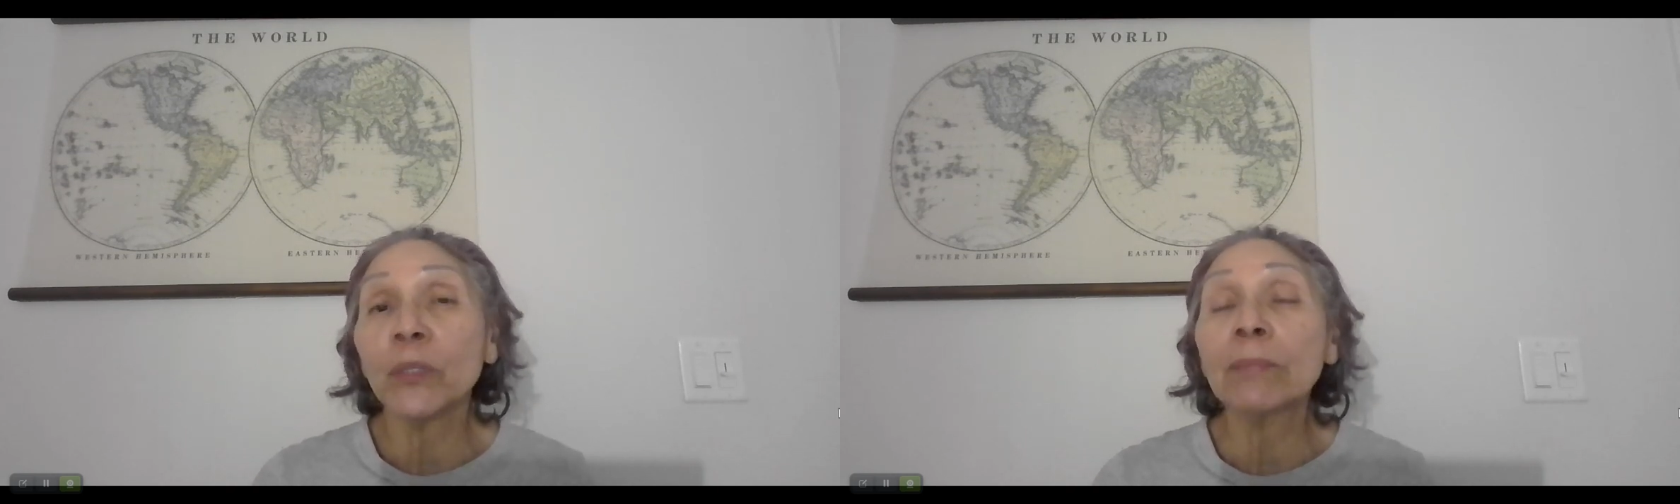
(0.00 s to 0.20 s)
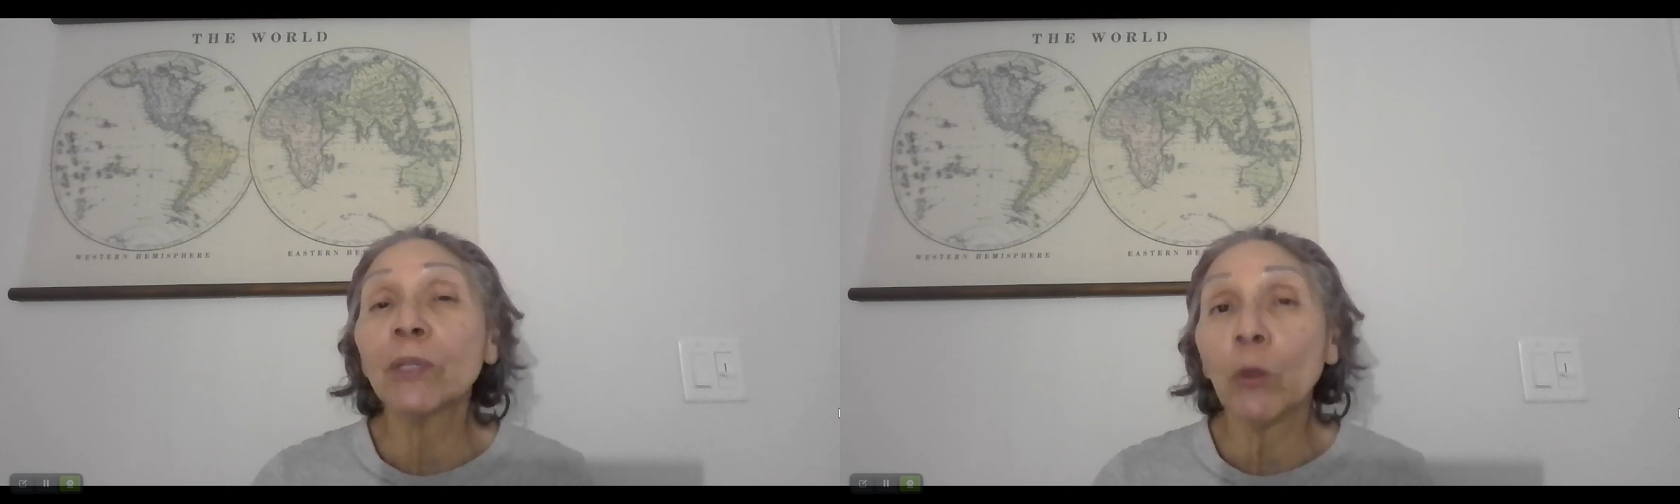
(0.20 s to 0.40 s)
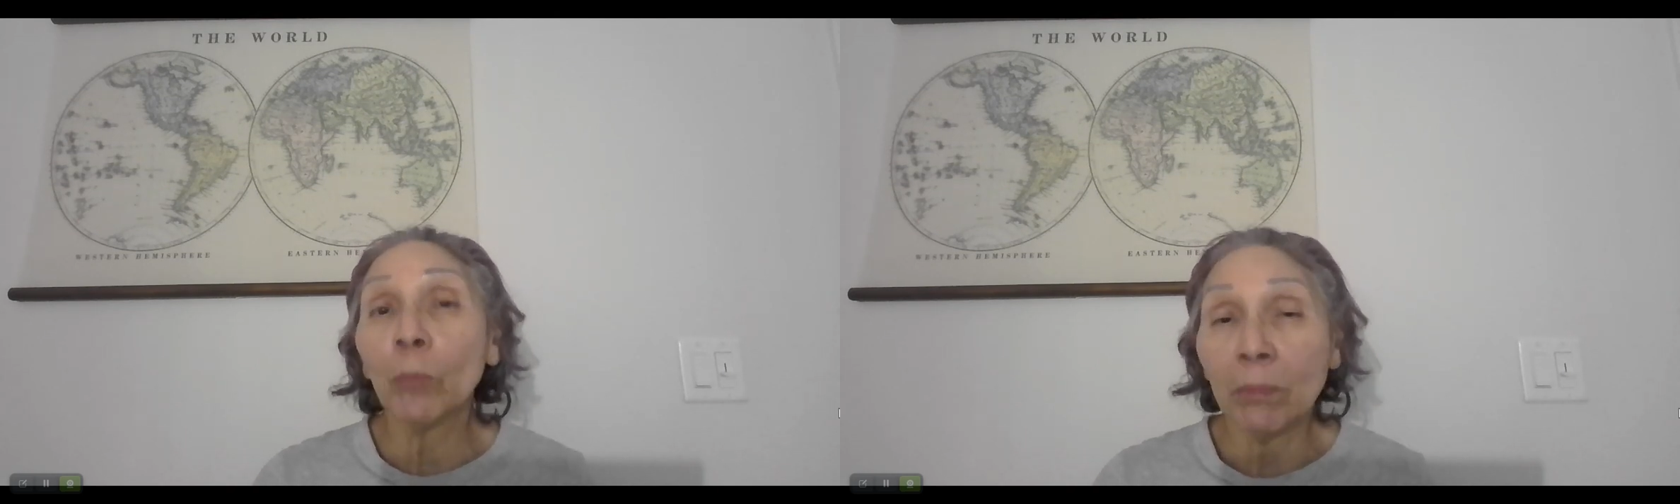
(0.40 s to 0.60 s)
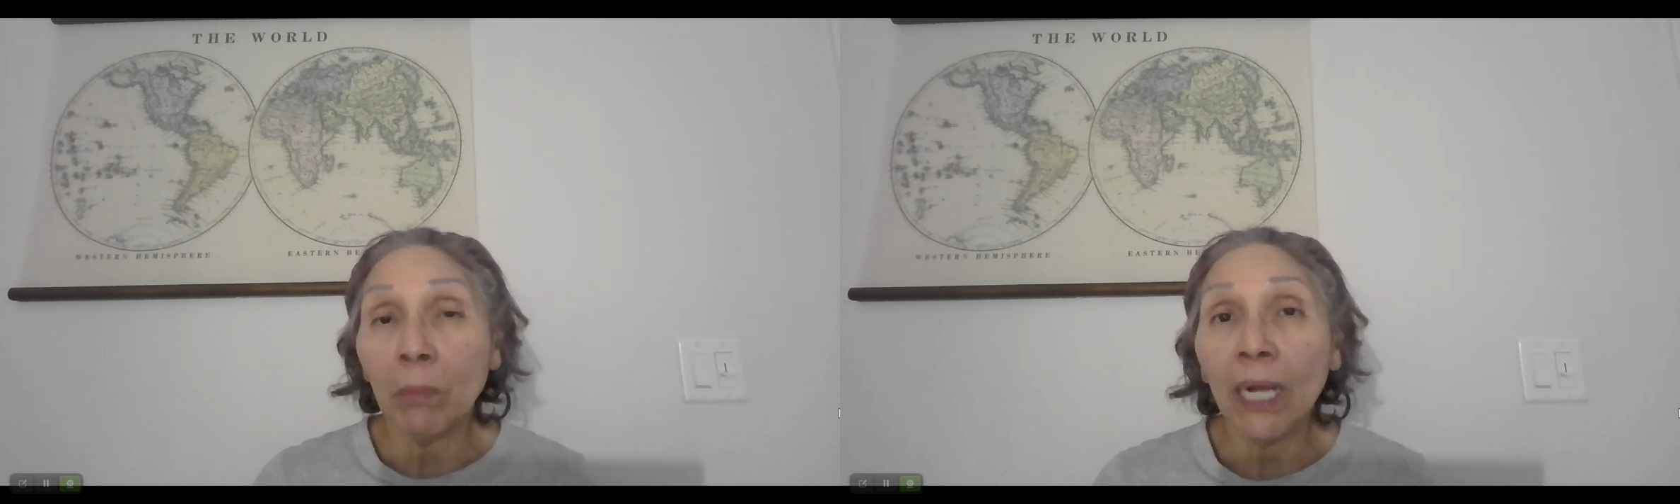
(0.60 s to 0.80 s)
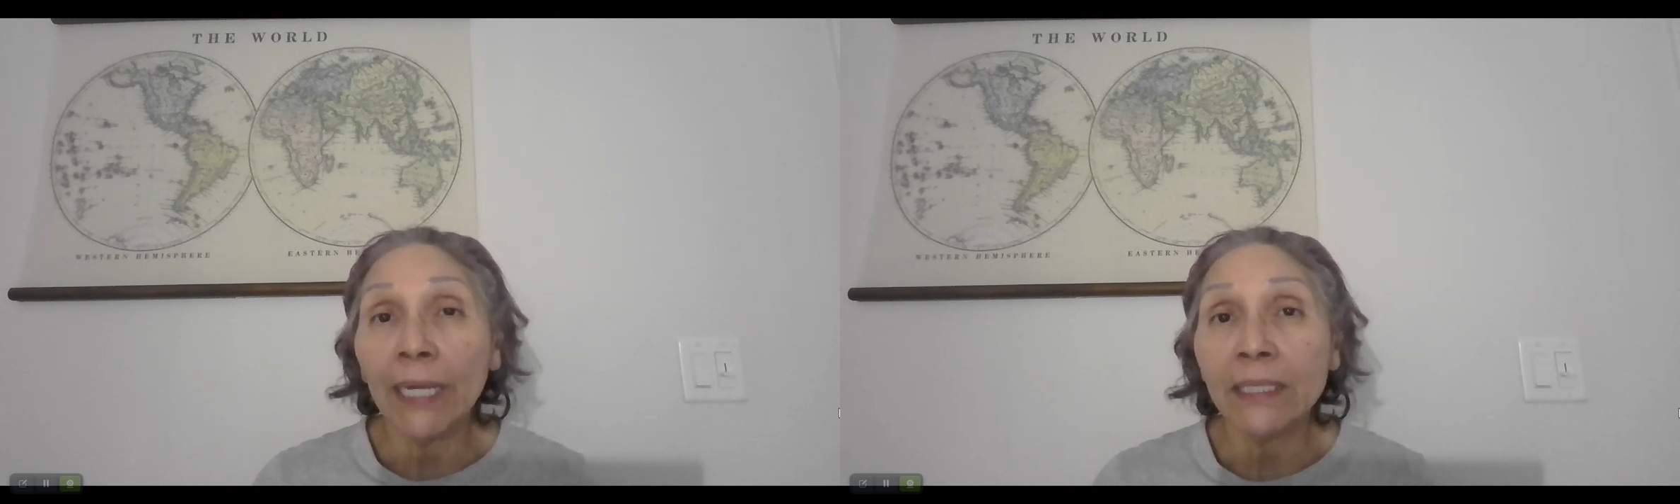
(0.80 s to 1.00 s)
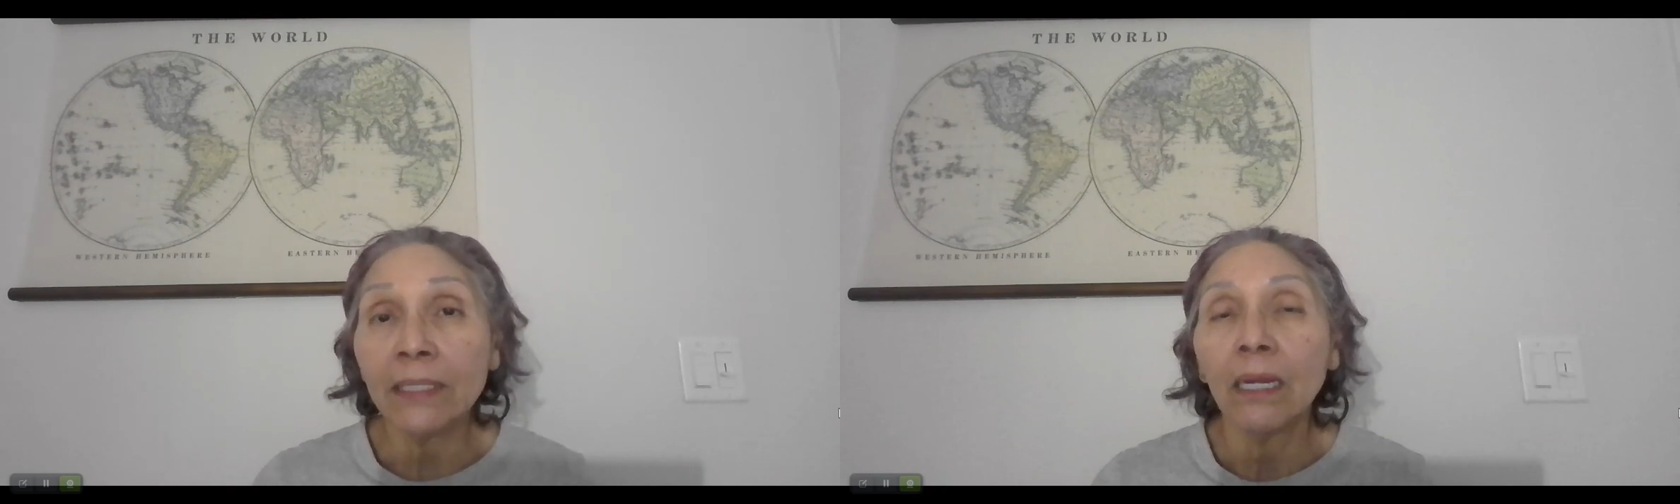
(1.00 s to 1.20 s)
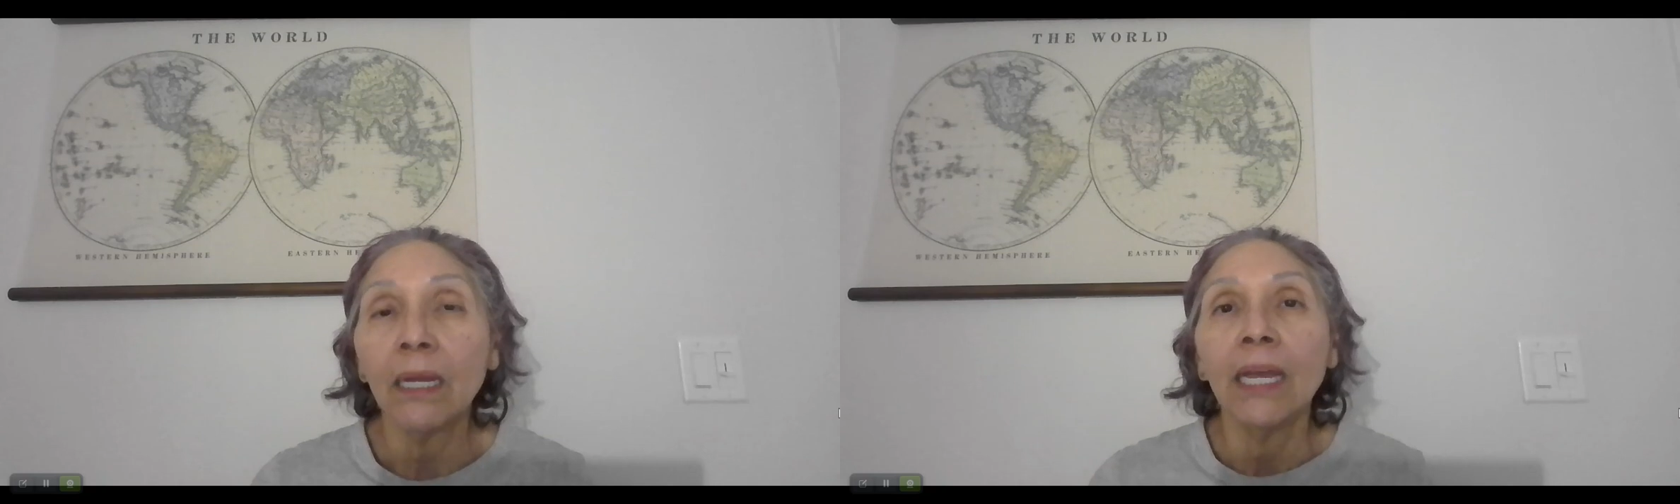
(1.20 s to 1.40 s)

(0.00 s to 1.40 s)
keep an open mind,